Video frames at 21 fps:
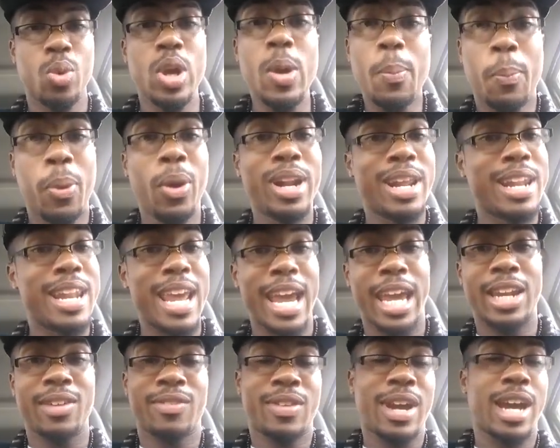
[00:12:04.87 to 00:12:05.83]
We put a
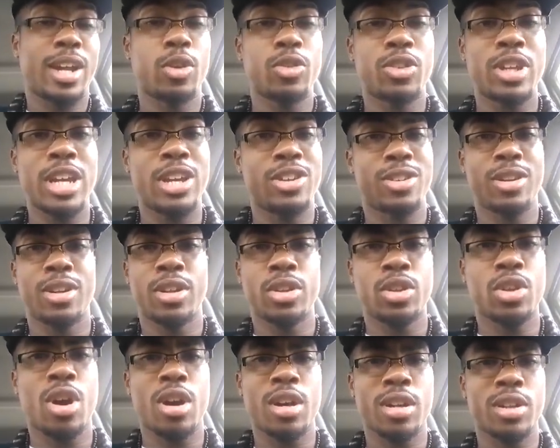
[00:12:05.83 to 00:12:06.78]
negative connotation
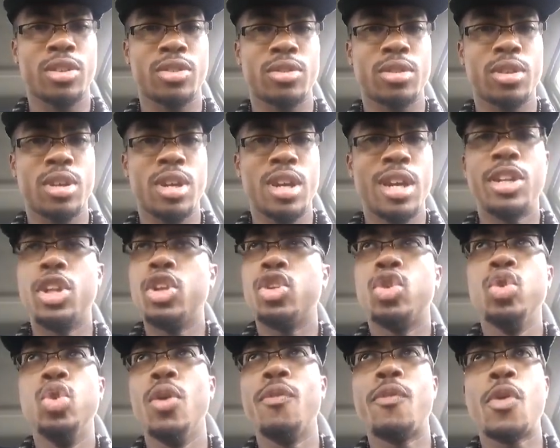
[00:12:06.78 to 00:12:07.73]
on darkness. The
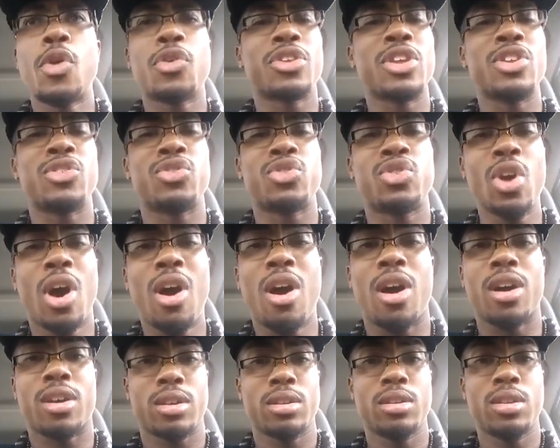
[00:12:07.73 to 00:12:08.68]
universe is
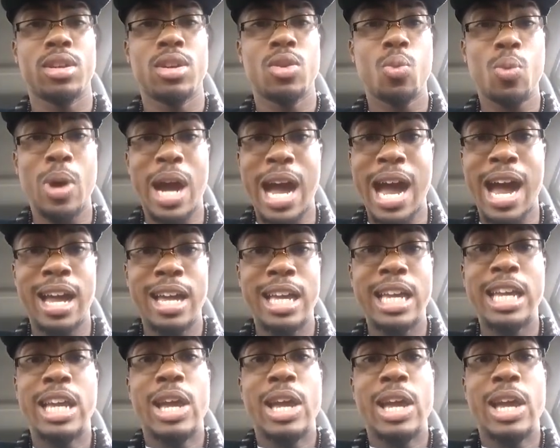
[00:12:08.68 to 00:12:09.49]
dark. Why?